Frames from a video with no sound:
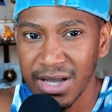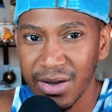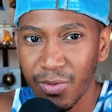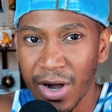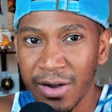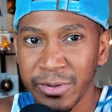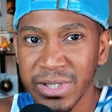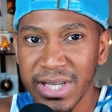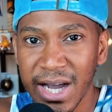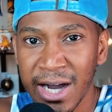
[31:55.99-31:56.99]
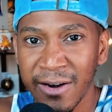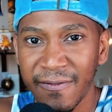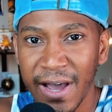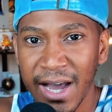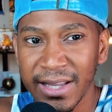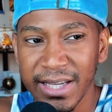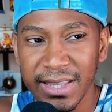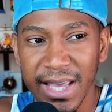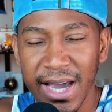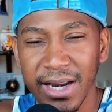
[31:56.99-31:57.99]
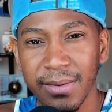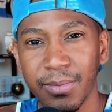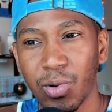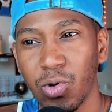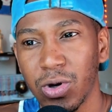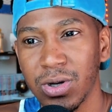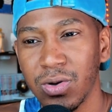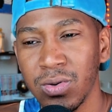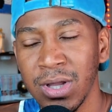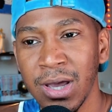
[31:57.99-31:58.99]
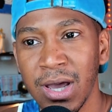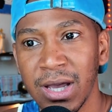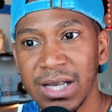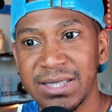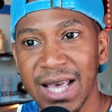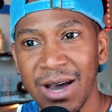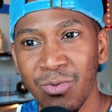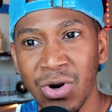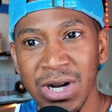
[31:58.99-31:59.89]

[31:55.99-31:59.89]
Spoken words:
Why was God Valley that important? Is that where?